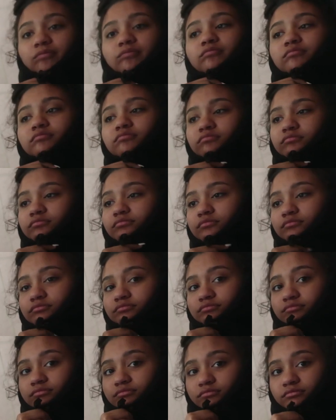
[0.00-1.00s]

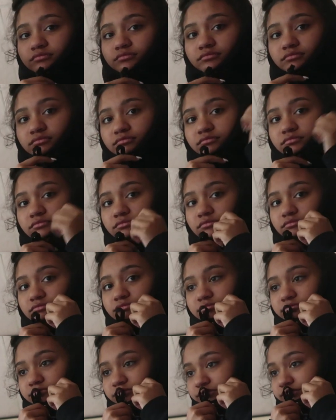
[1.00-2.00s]

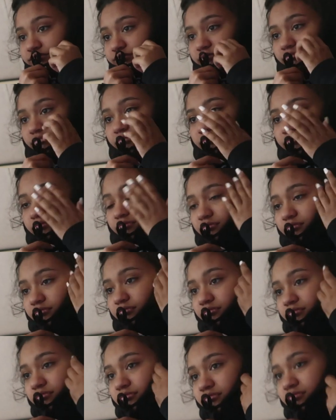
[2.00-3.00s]

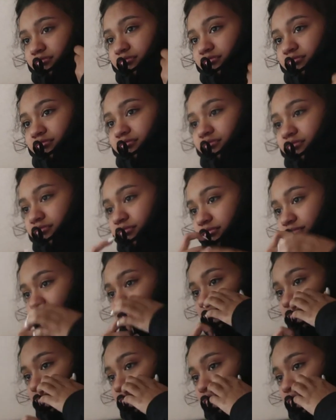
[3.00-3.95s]
(not speaking)